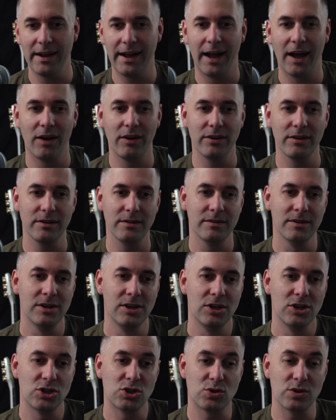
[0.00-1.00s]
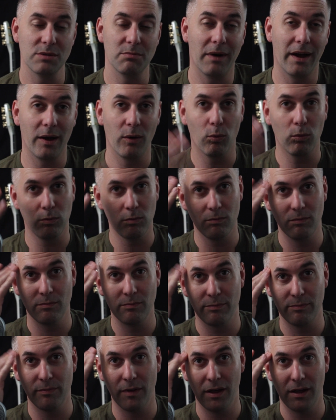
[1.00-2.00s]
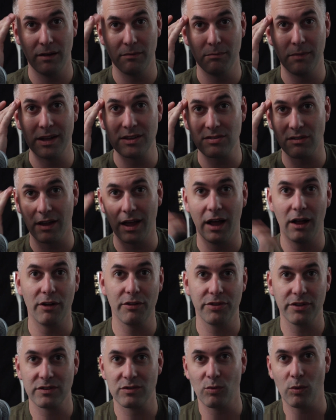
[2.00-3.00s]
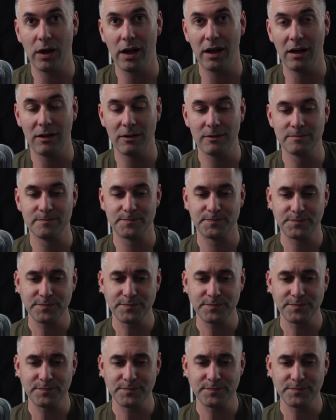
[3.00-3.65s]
how to treat my mental health as well.